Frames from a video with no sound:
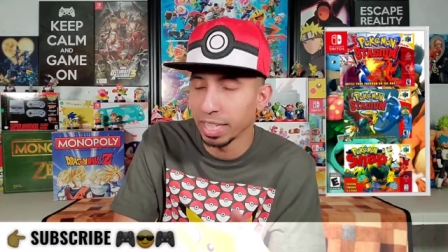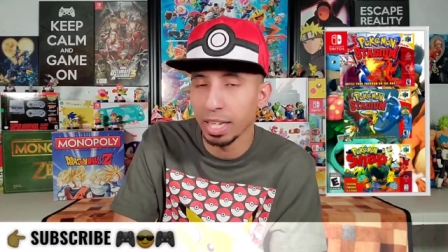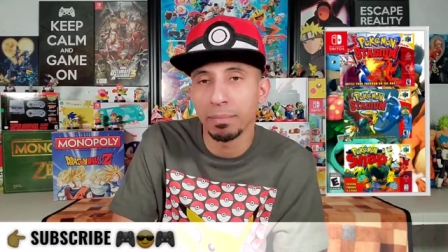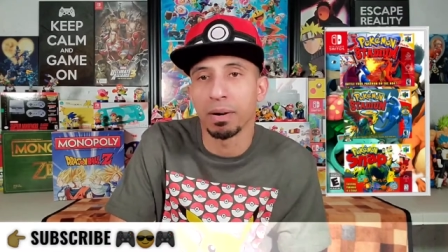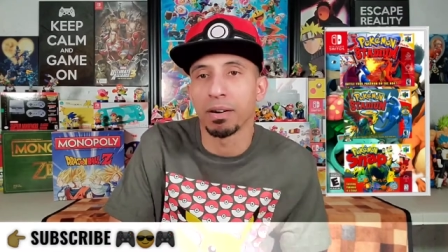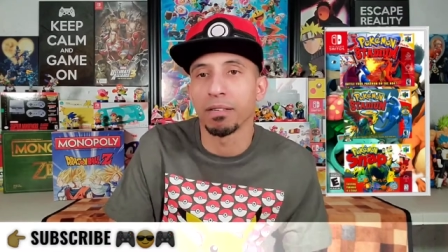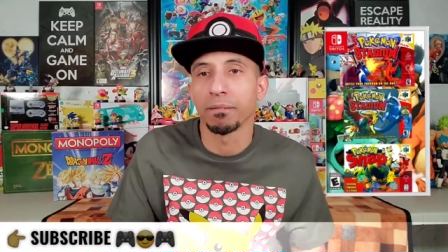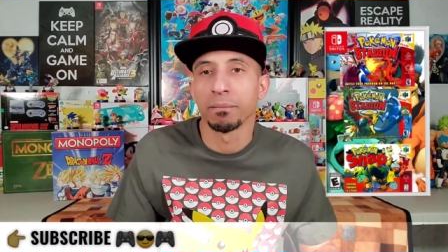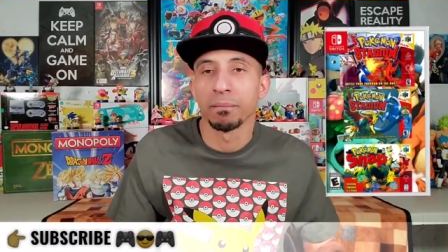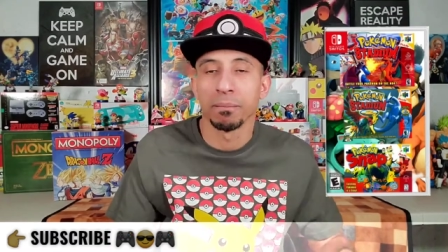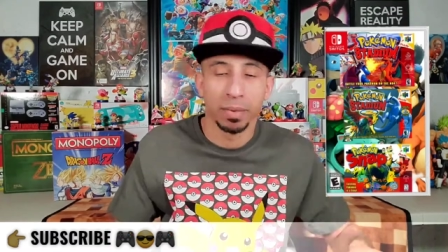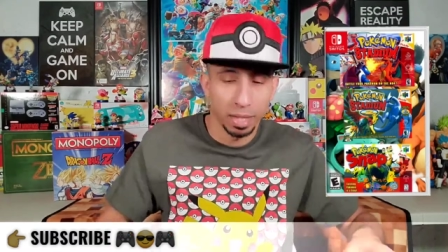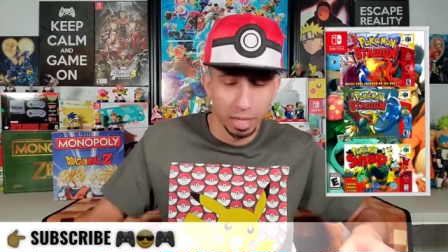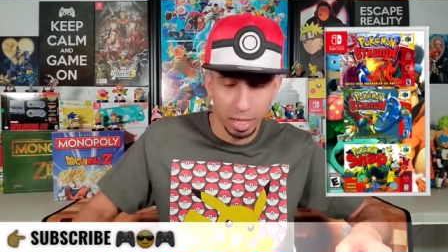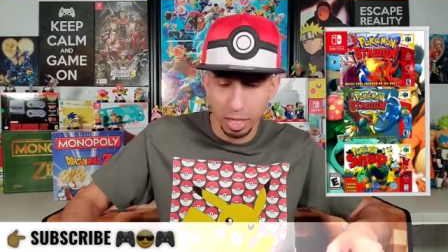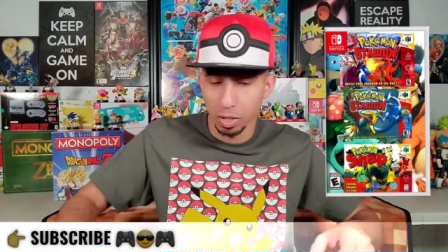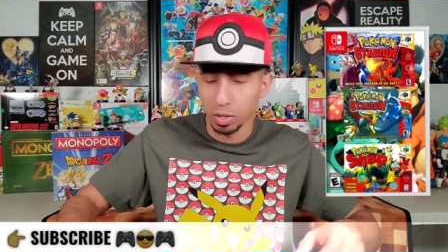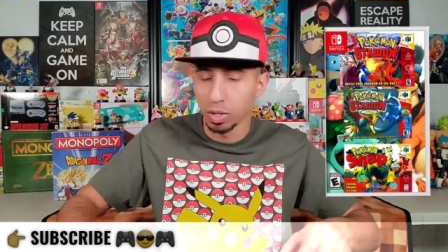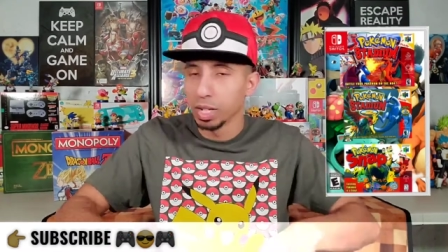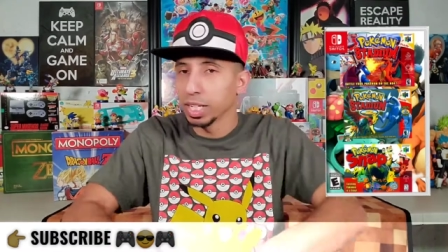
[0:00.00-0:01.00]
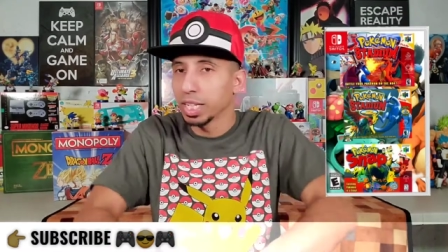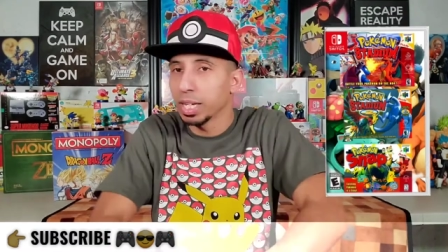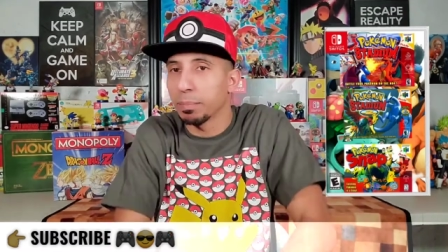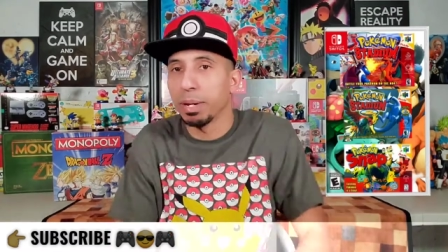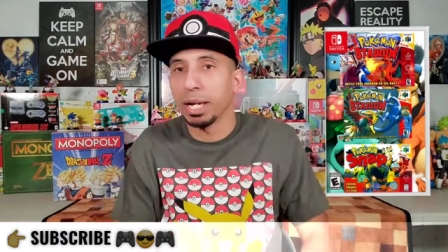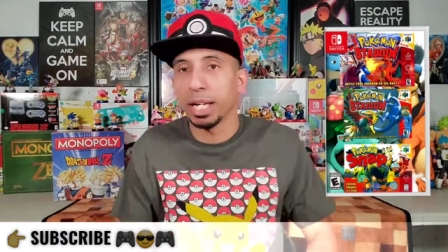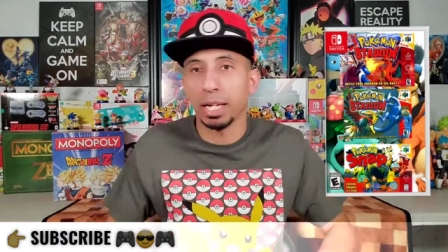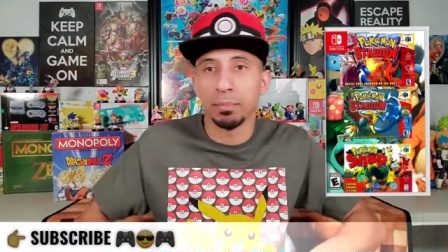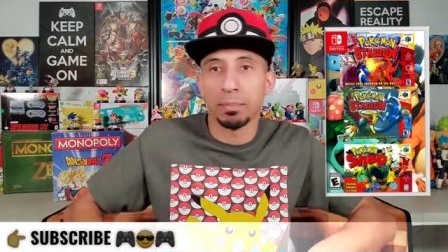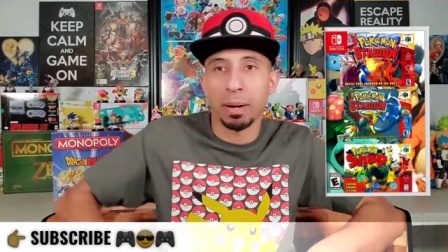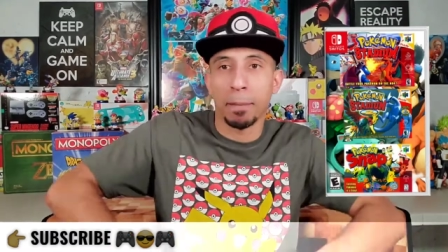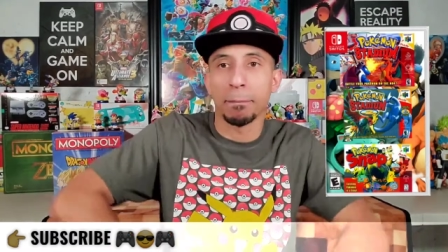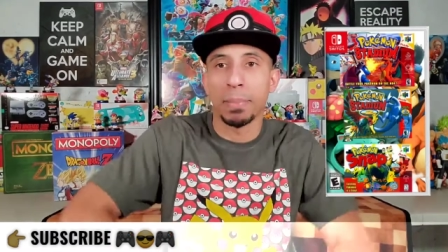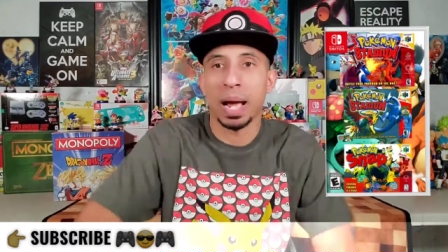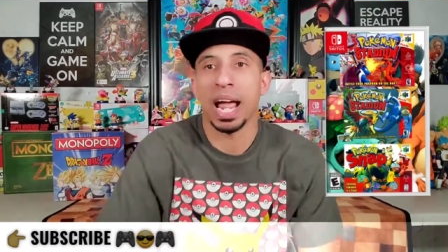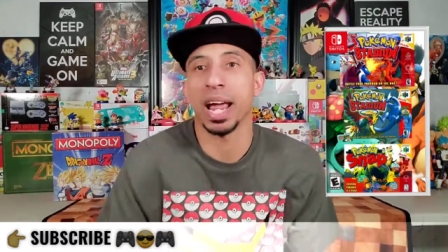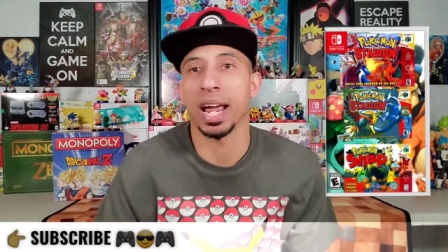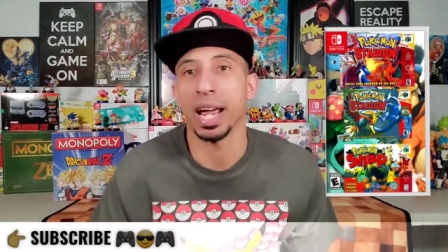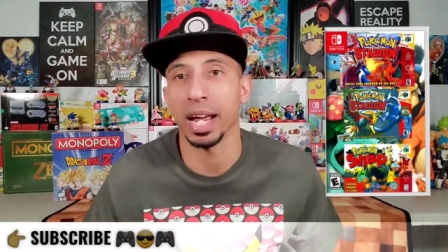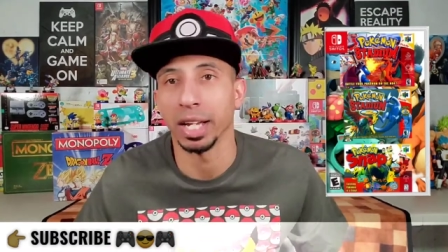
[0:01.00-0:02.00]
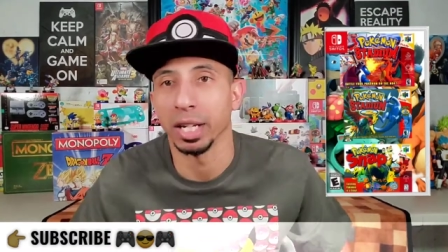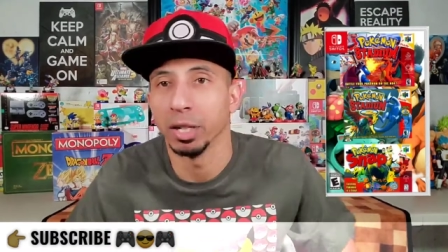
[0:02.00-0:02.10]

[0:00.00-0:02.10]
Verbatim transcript: get my, you know, get back in my bag.